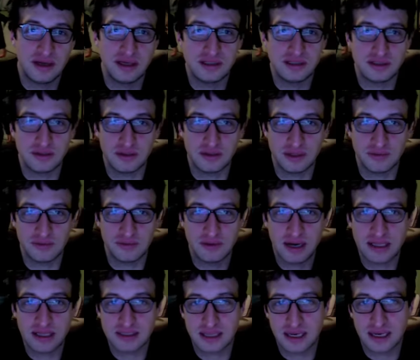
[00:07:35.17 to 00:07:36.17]
I just don't give a
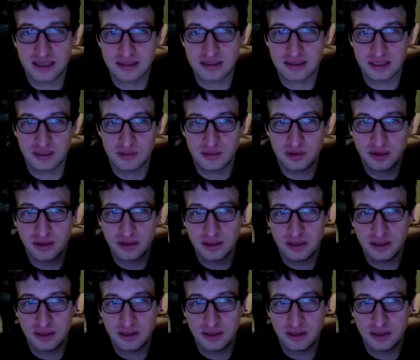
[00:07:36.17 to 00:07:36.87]
rat's ass anymore.